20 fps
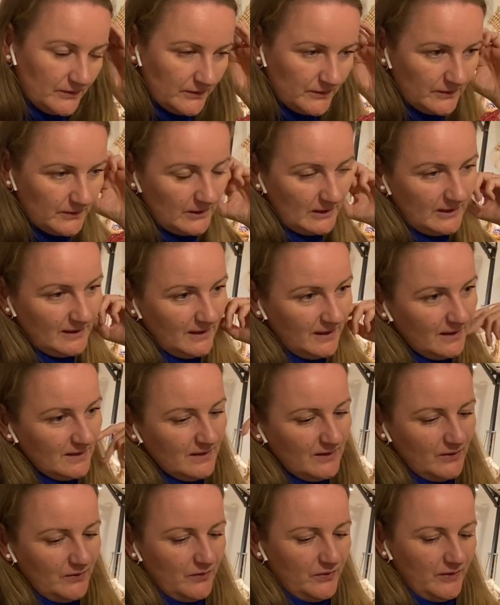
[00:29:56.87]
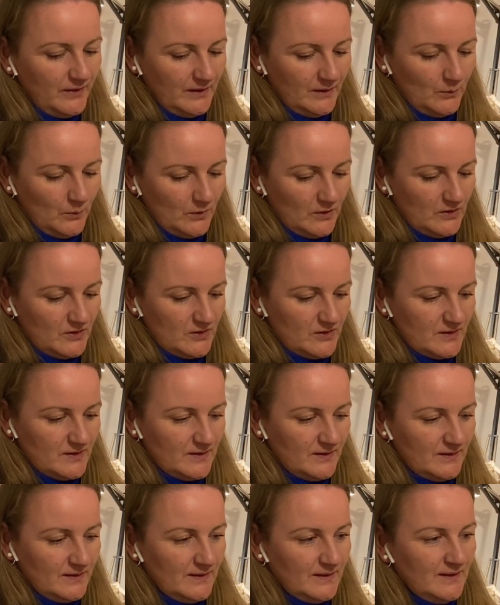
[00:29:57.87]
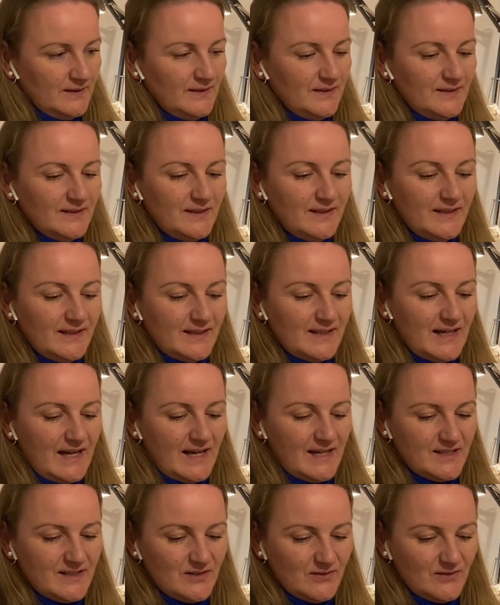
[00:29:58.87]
The lucky thing was that I cast